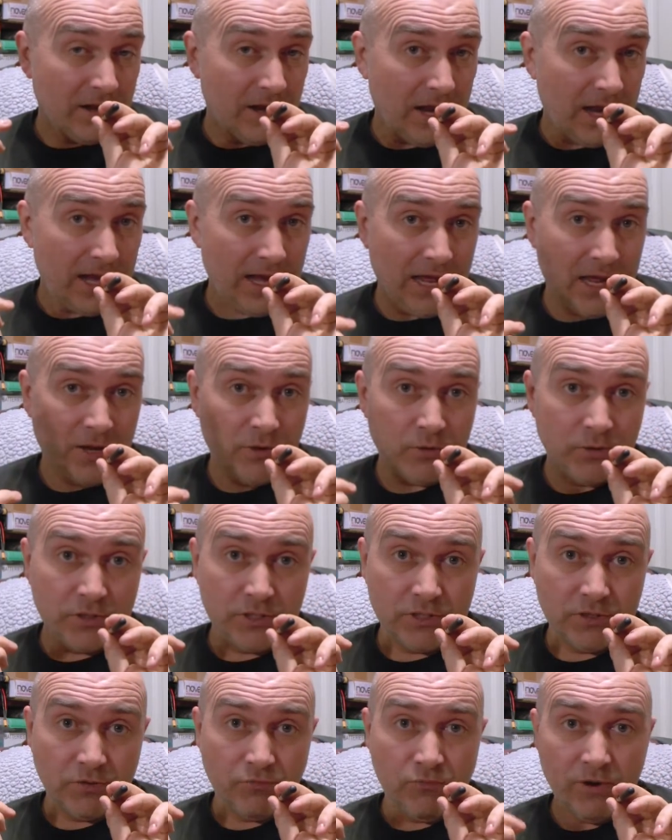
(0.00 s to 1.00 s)

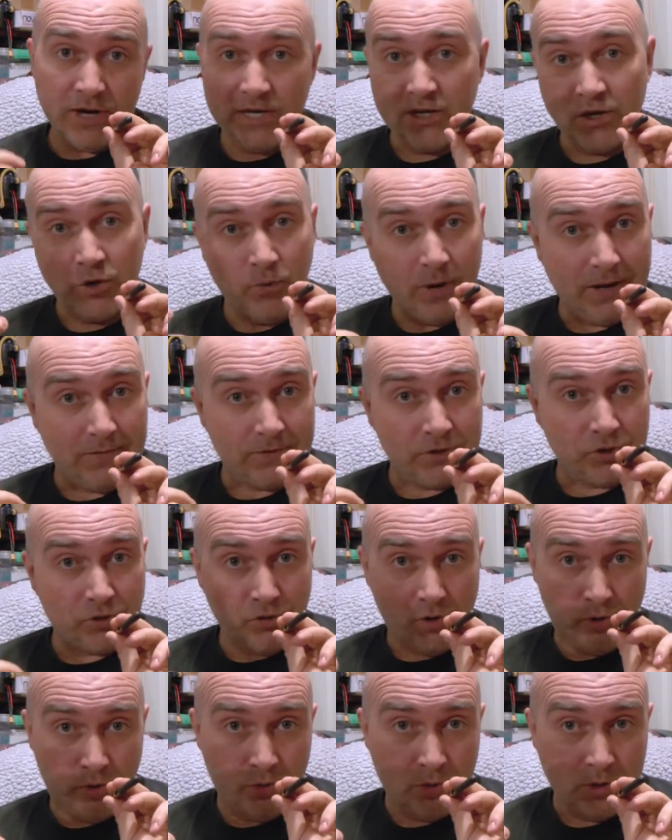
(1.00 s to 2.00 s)
allows radio waves
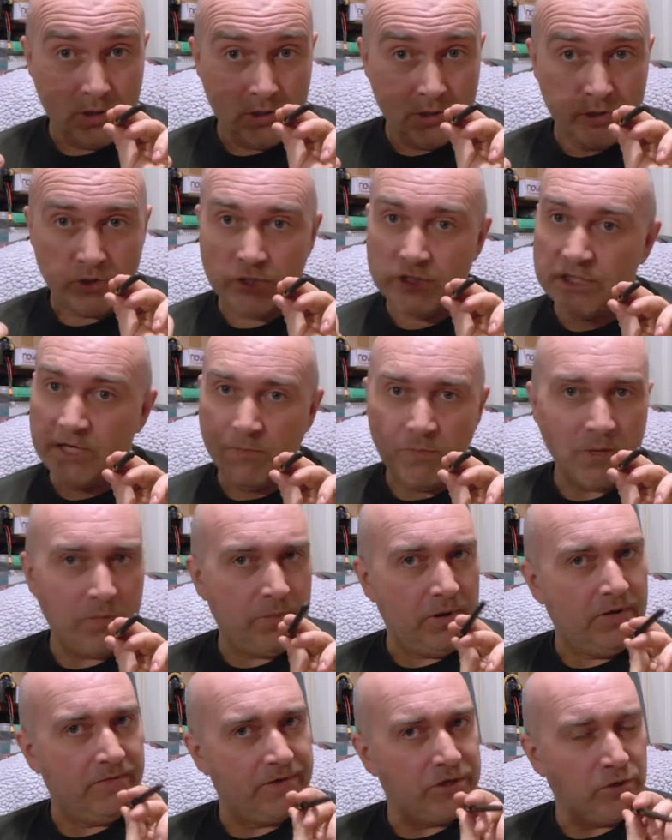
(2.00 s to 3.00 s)
through. So some
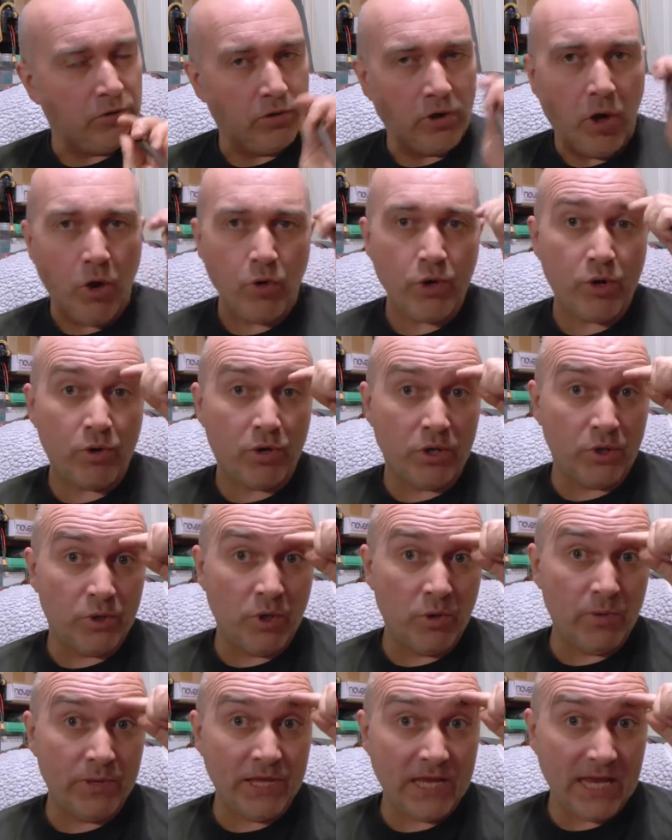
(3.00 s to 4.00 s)
people have thought, oh, you can do
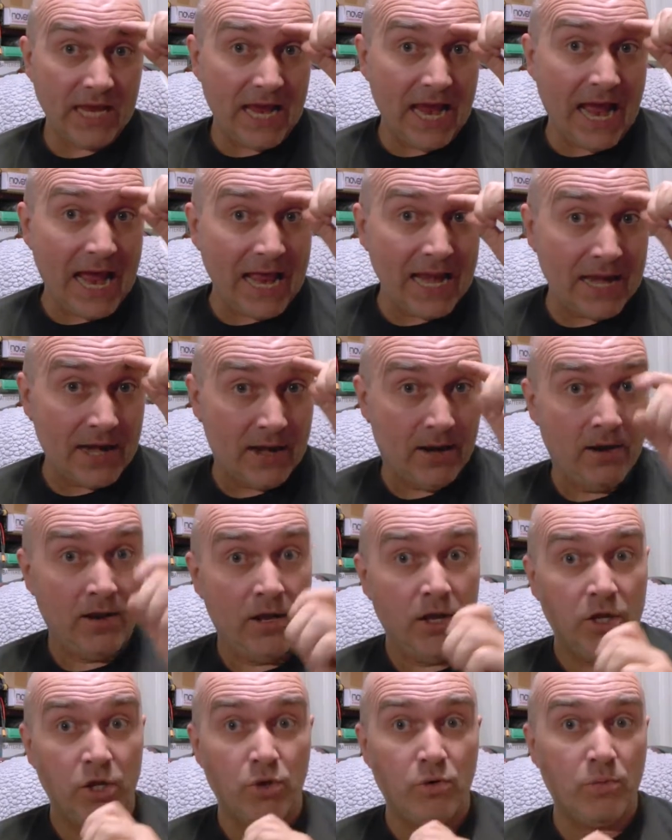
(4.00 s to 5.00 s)
it with a can.
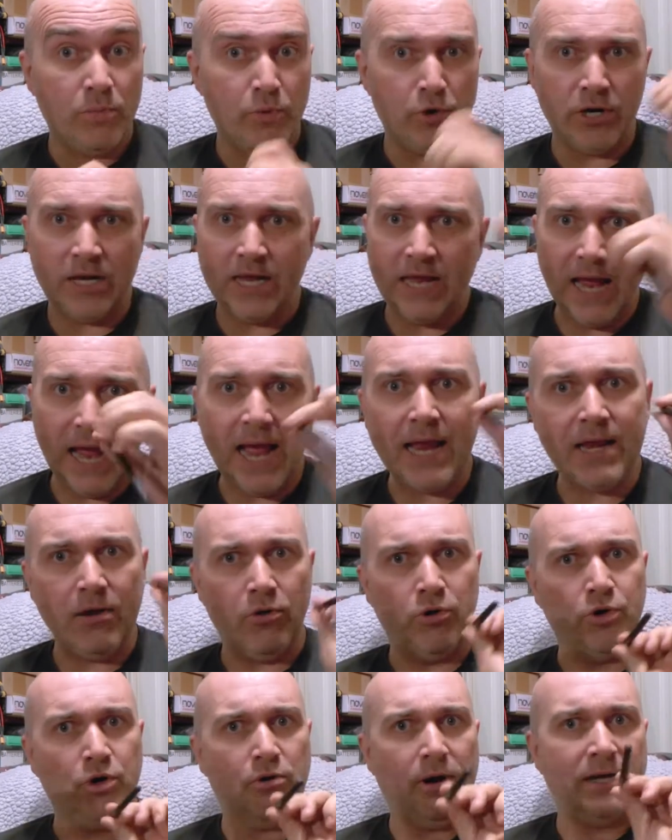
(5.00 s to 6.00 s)
You can put a can
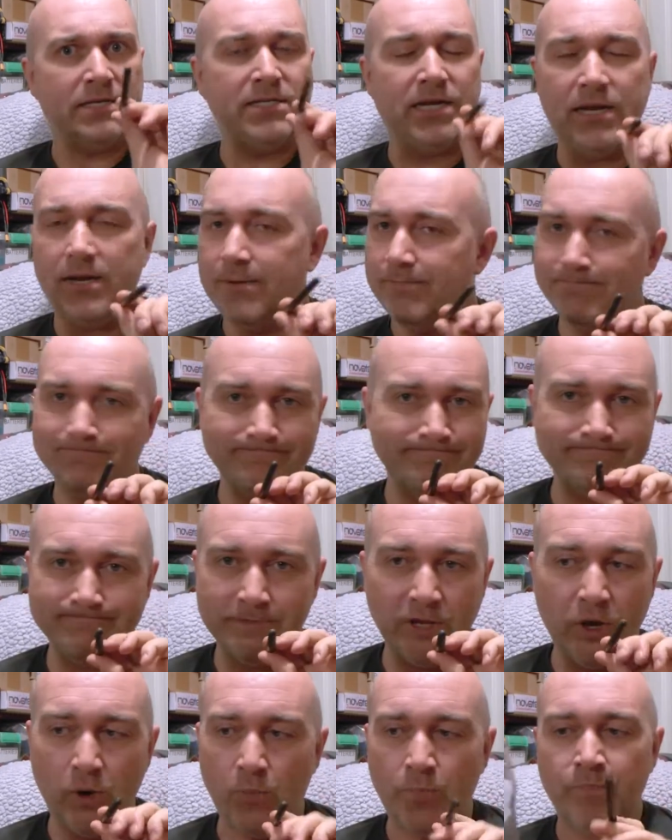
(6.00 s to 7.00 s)
on your antenna.
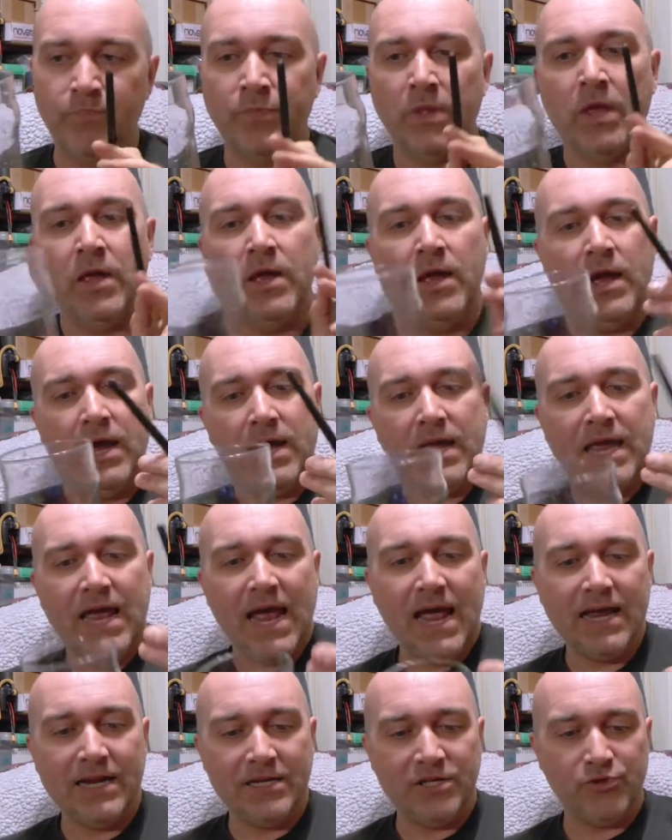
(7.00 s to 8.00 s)
No, a
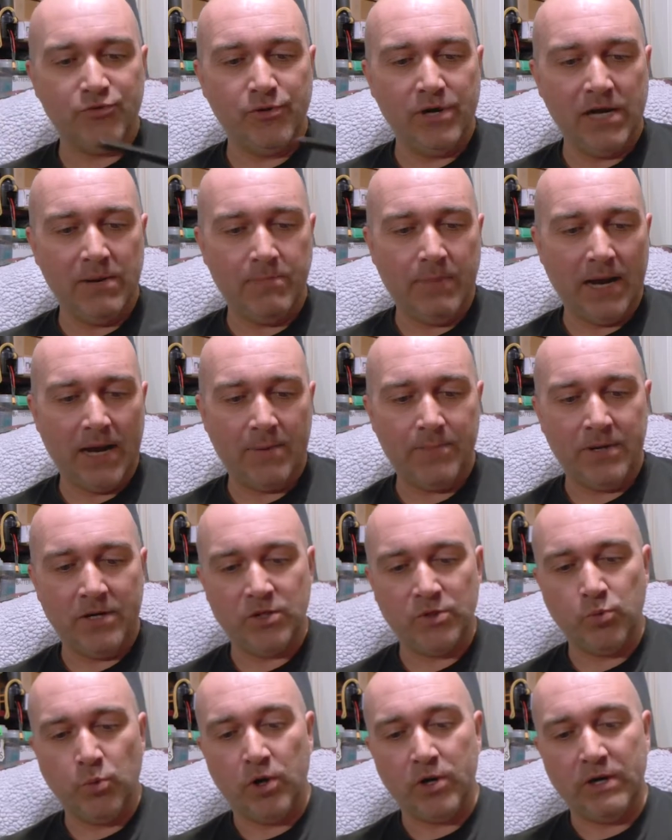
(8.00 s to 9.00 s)
can is really bad,
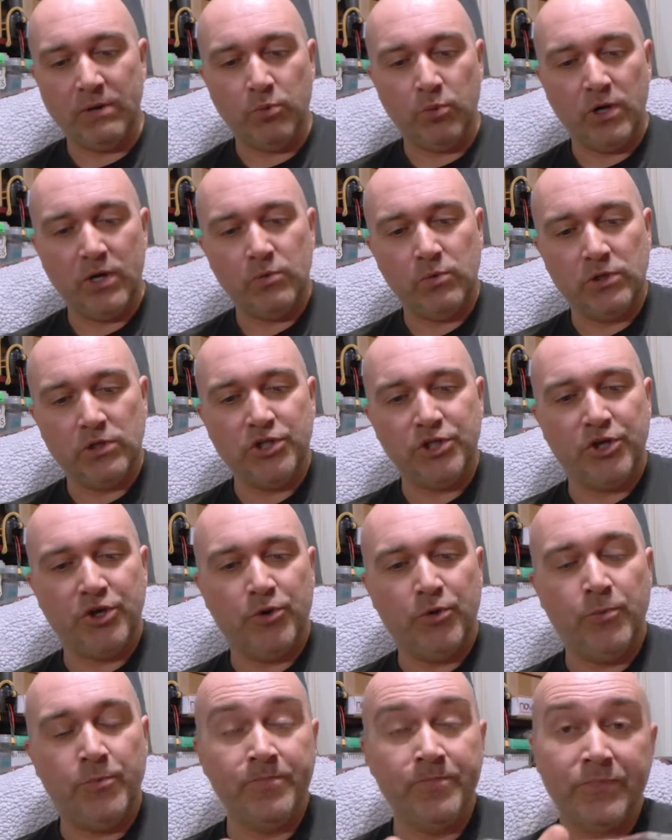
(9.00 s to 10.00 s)
because what it will
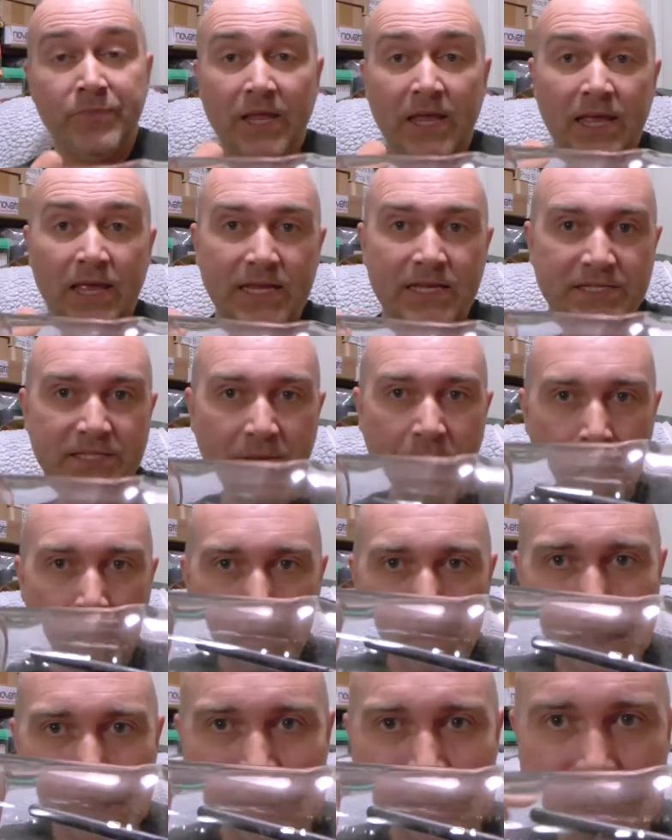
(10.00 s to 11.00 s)
do is the
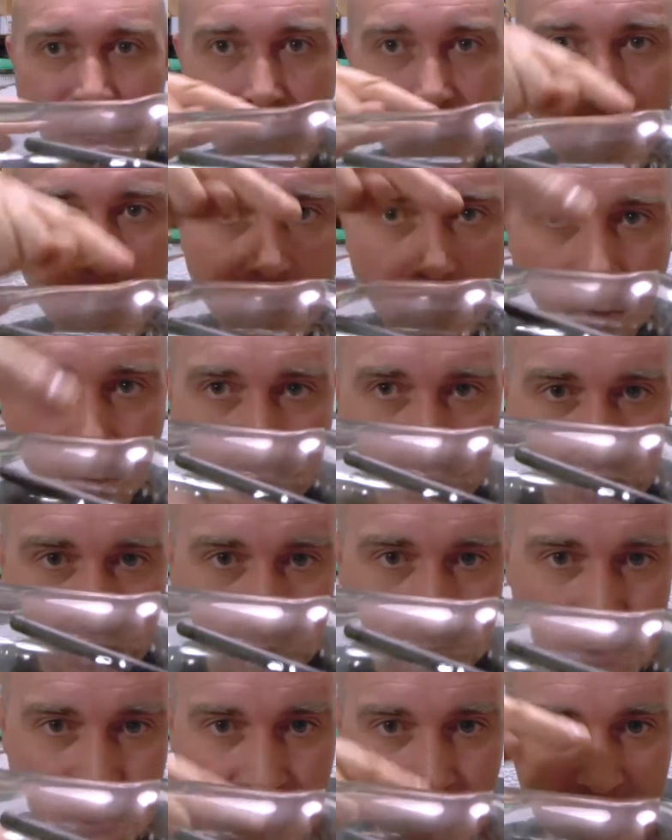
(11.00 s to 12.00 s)
metal on the
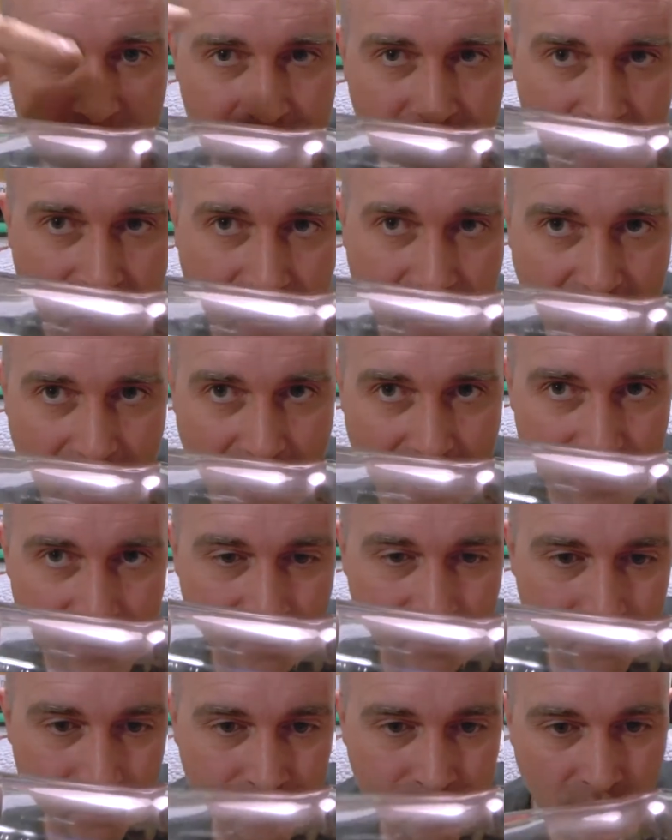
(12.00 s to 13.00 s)
outside of the
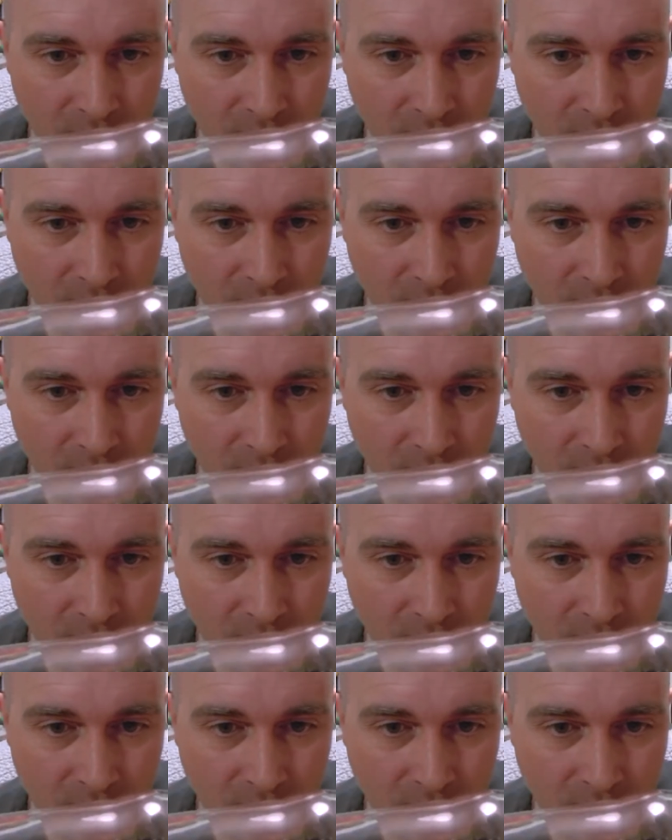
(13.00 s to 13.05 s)
can